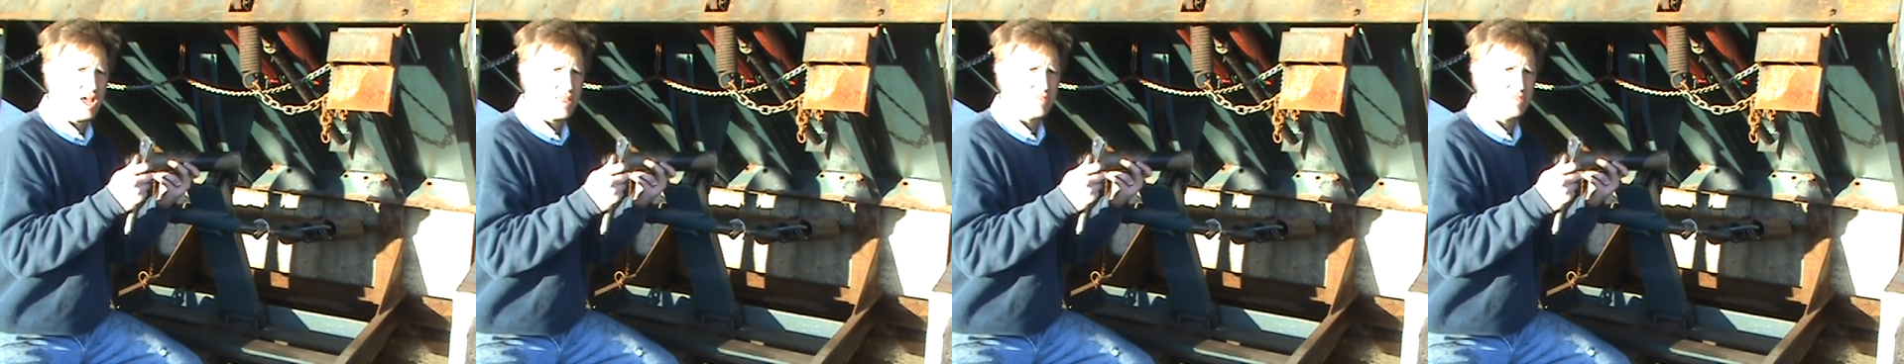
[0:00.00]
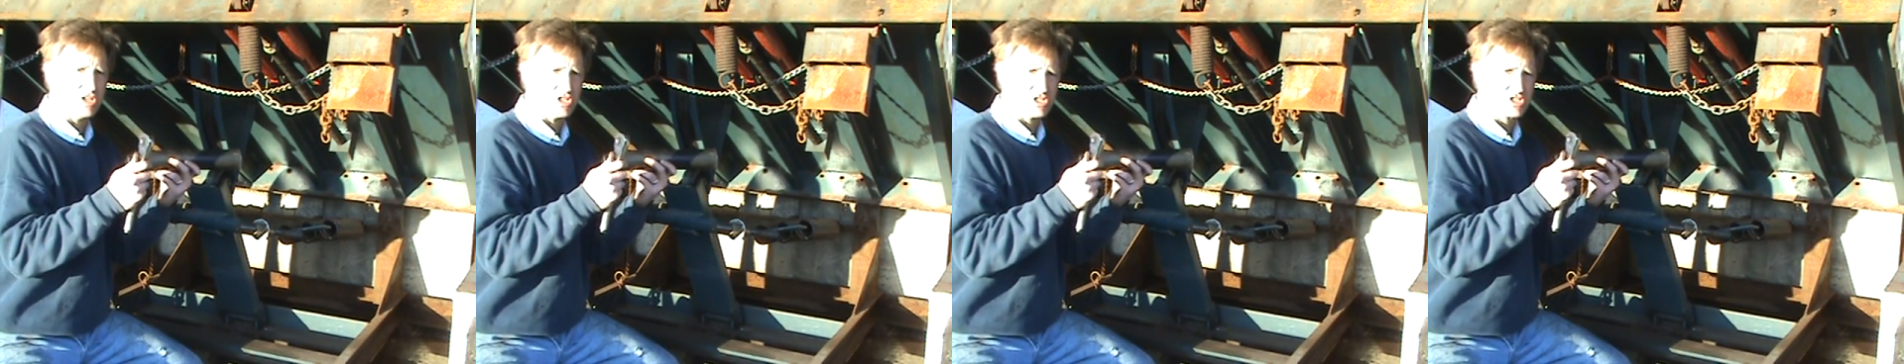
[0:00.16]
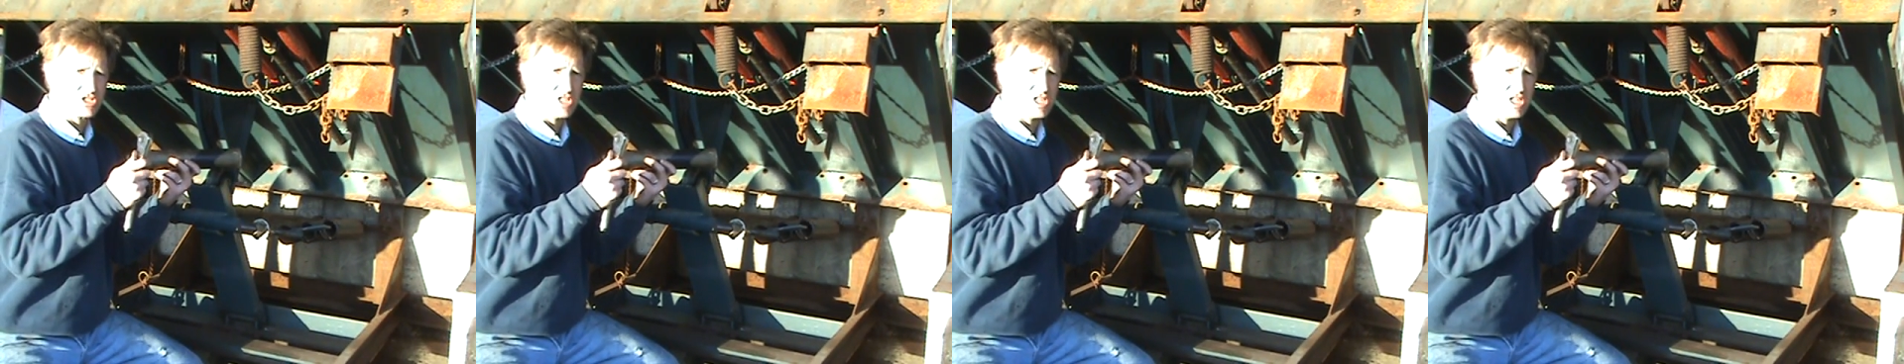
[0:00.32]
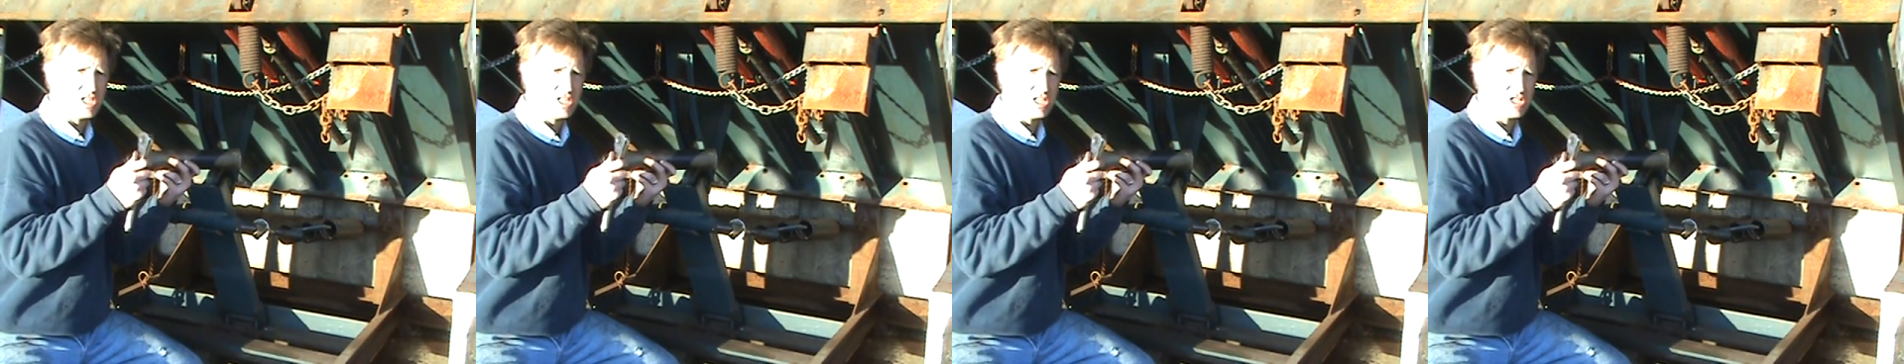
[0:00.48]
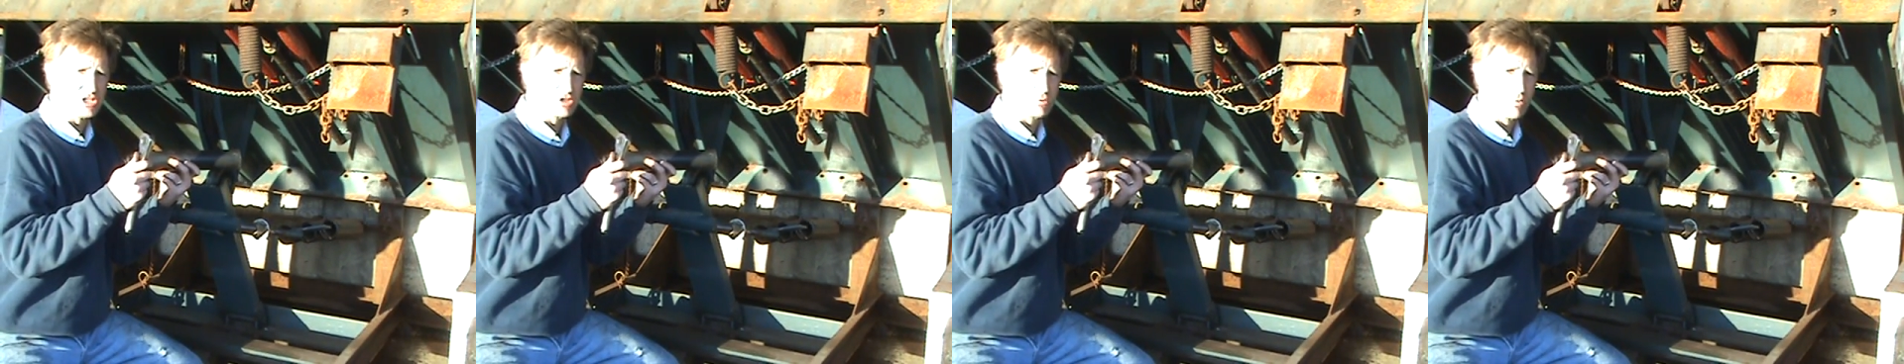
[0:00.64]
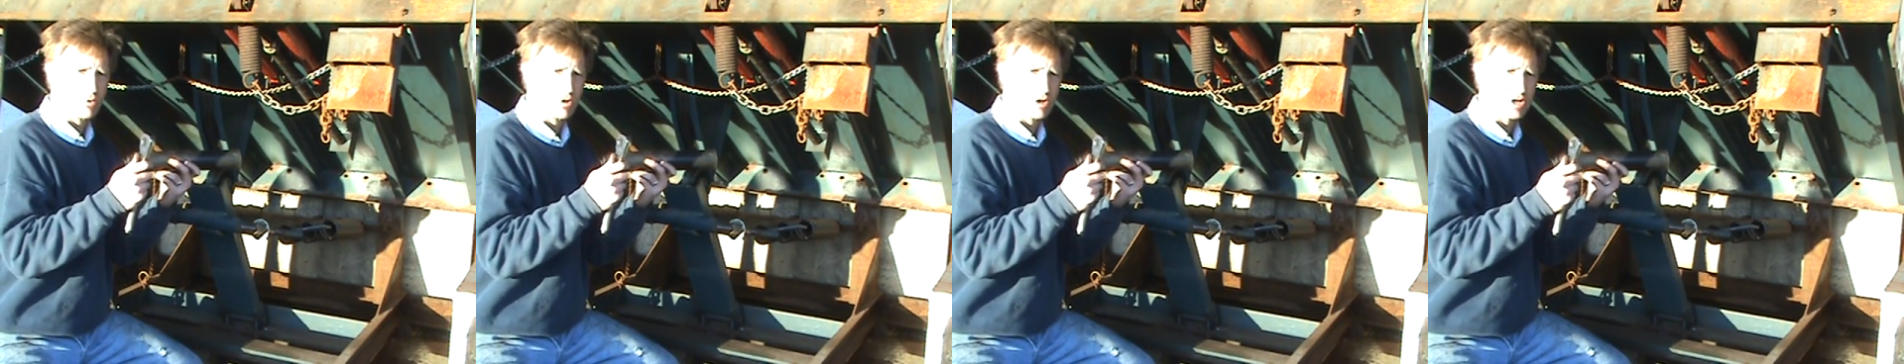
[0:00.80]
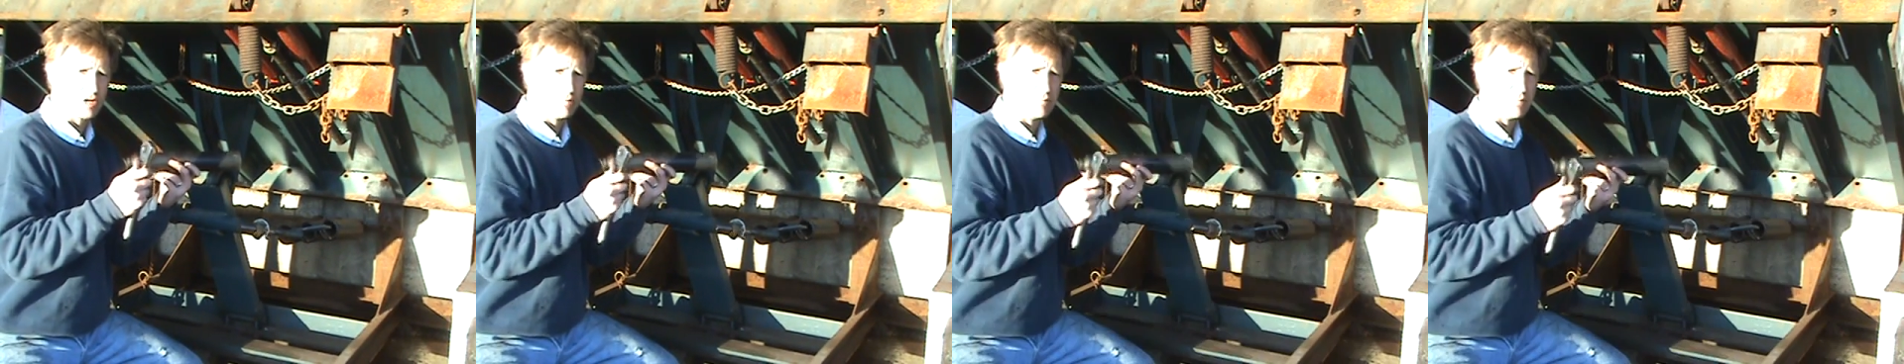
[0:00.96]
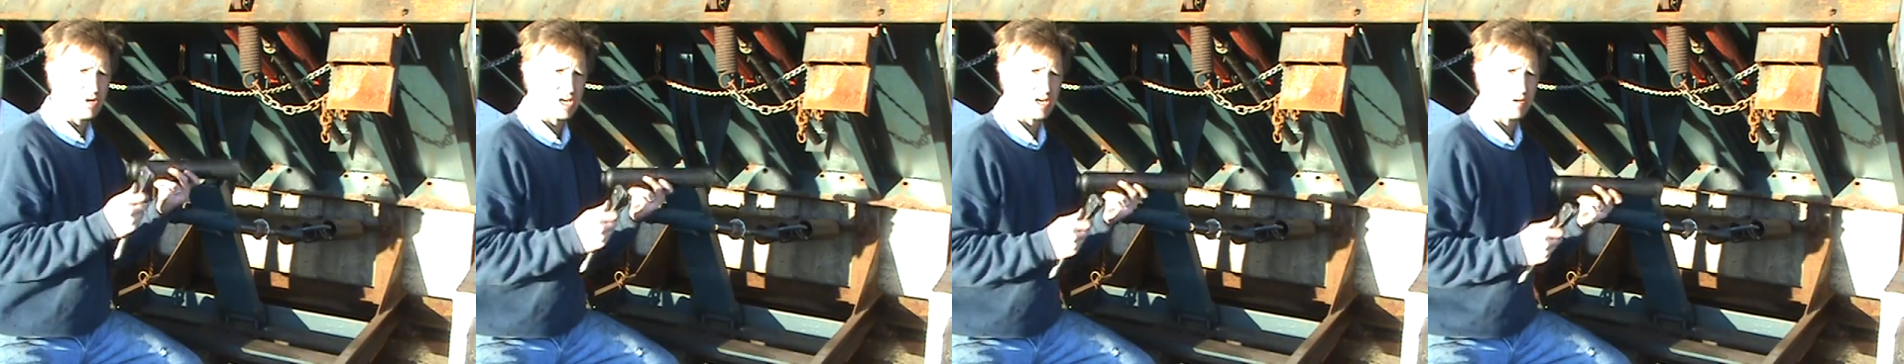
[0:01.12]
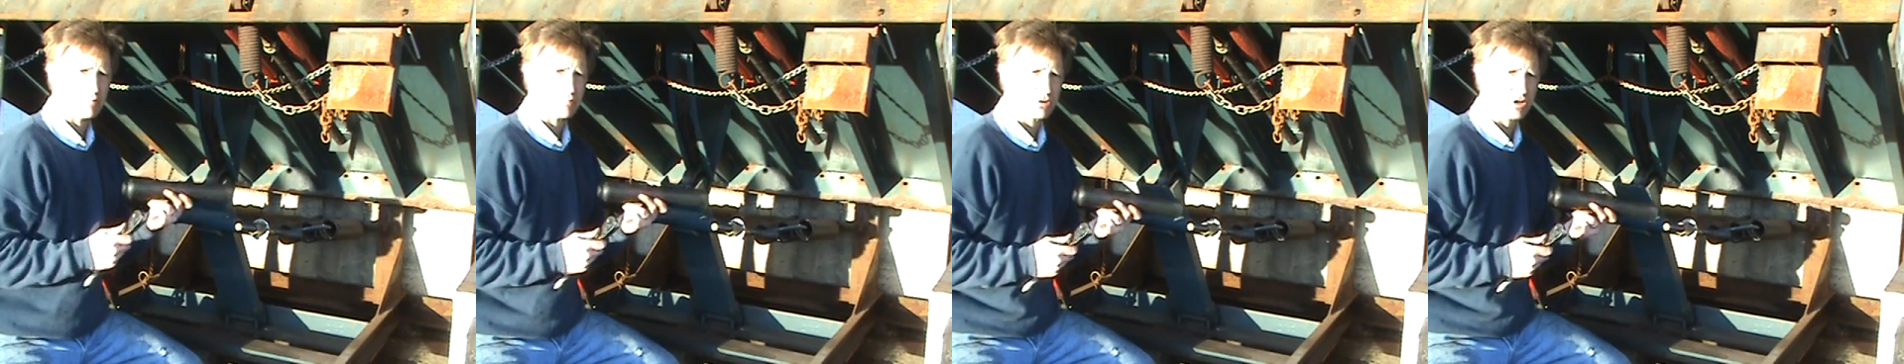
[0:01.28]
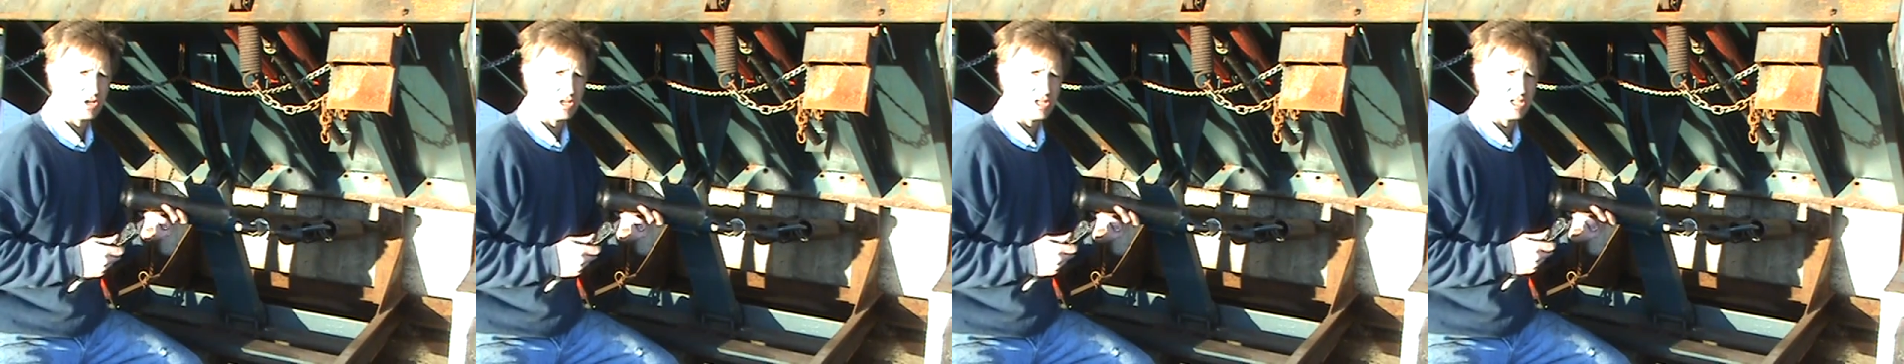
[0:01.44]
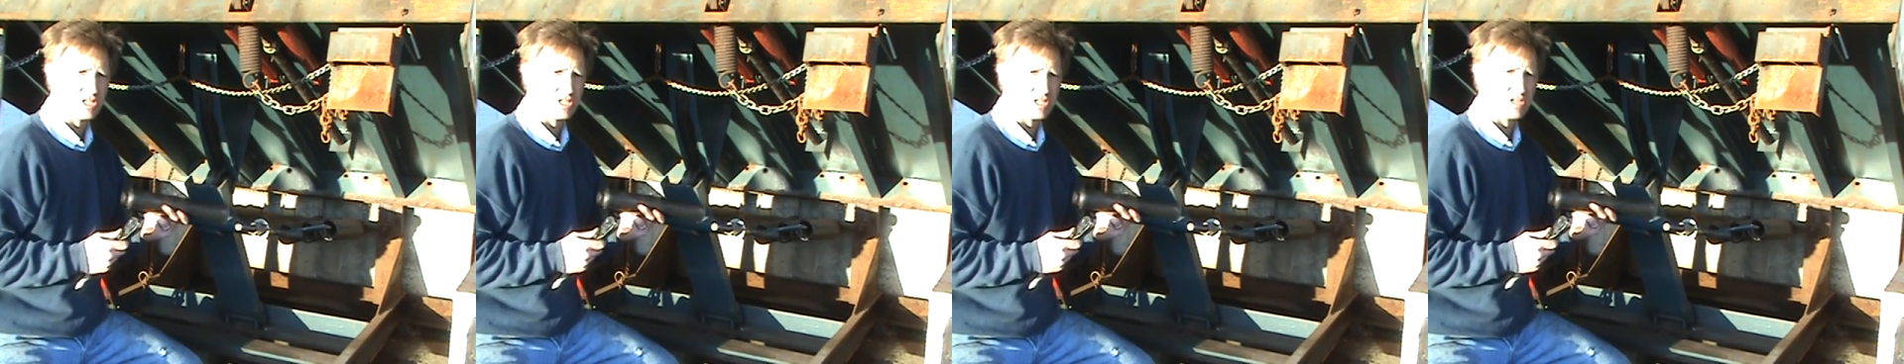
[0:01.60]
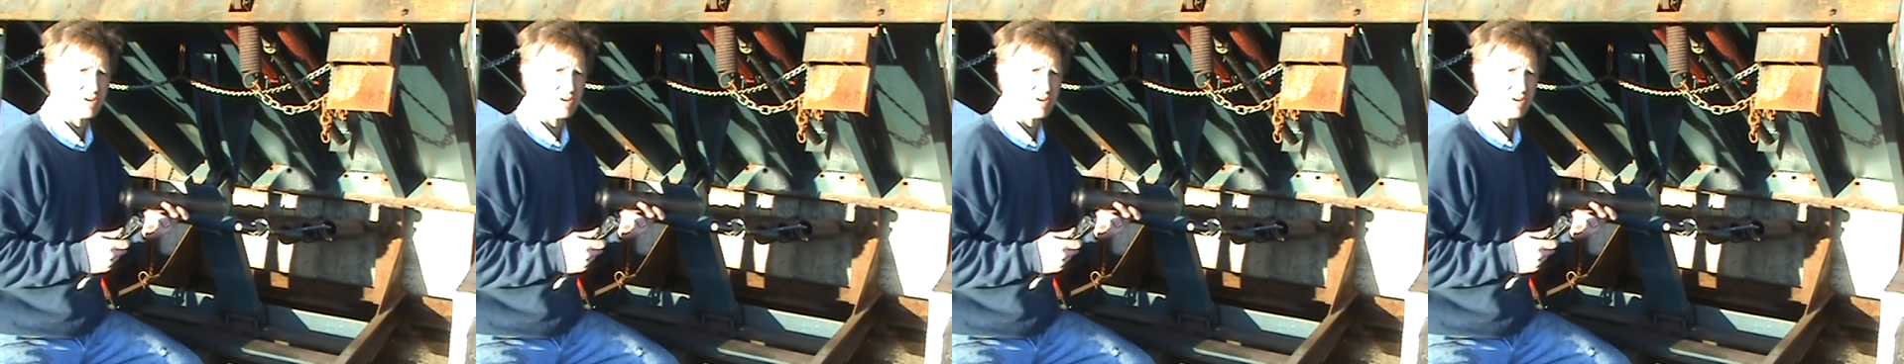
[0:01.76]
this tedious work can be completed